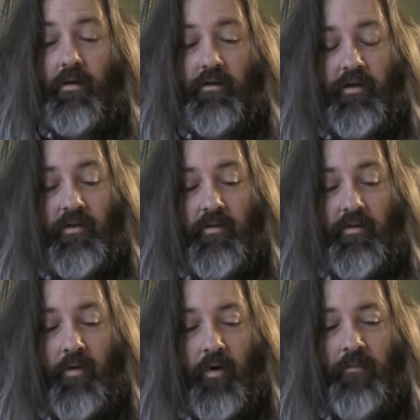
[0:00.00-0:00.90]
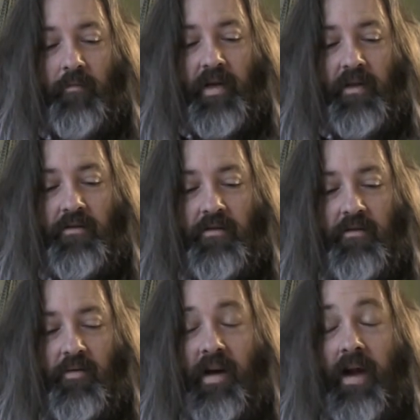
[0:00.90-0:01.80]
See, there
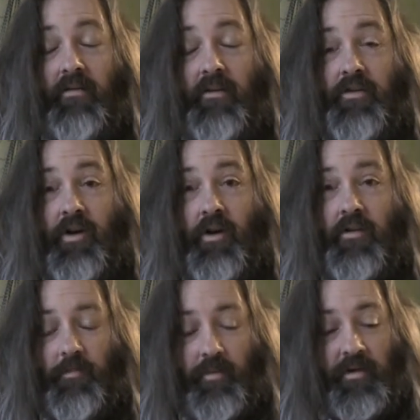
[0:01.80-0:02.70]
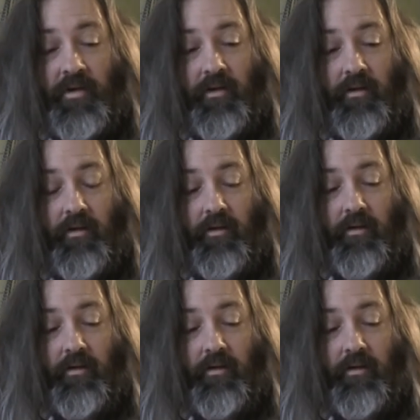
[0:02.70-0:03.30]
were countless gods up until